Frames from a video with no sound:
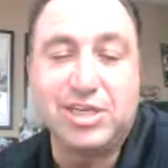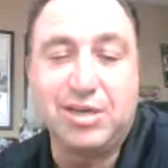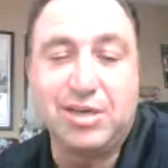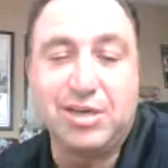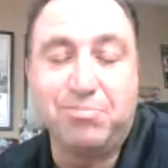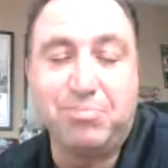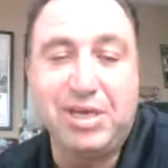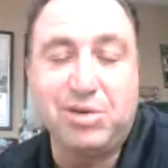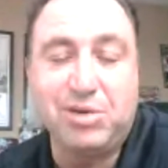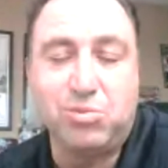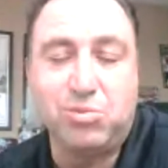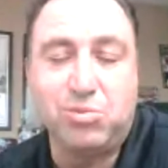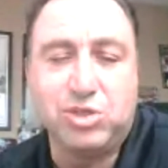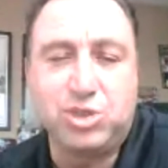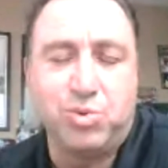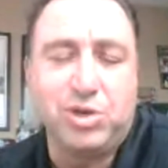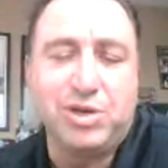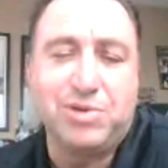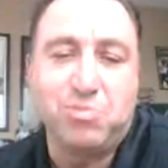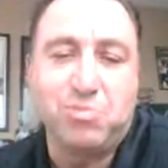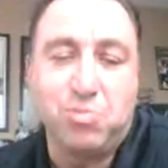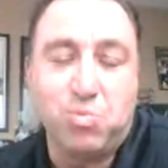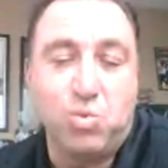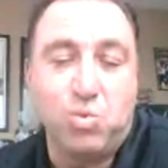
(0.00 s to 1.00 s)
and compete, which
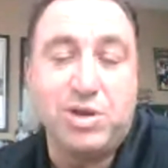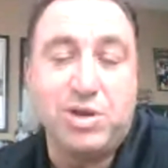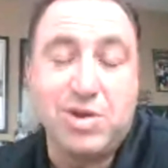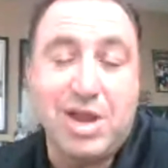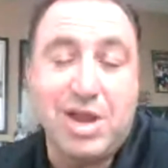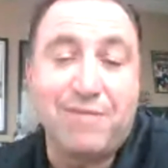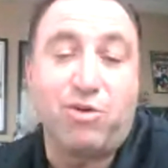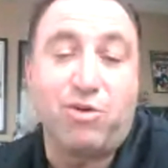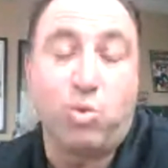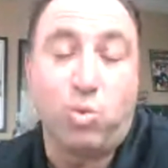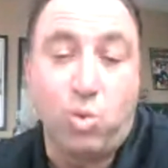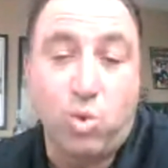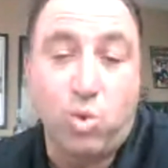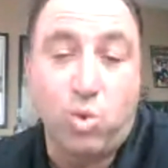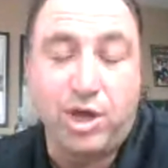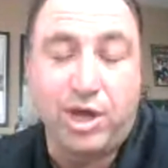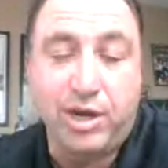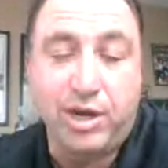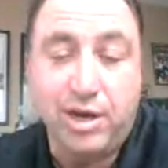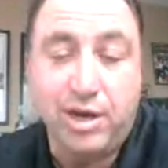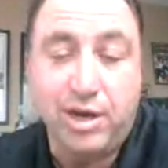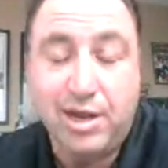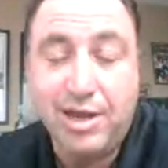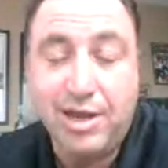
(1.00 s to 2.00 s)
we never
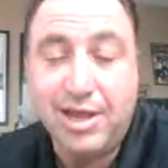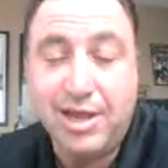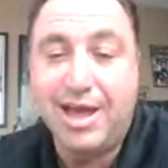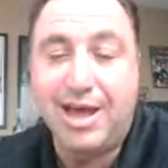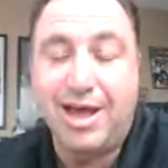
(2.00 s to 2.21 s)
would.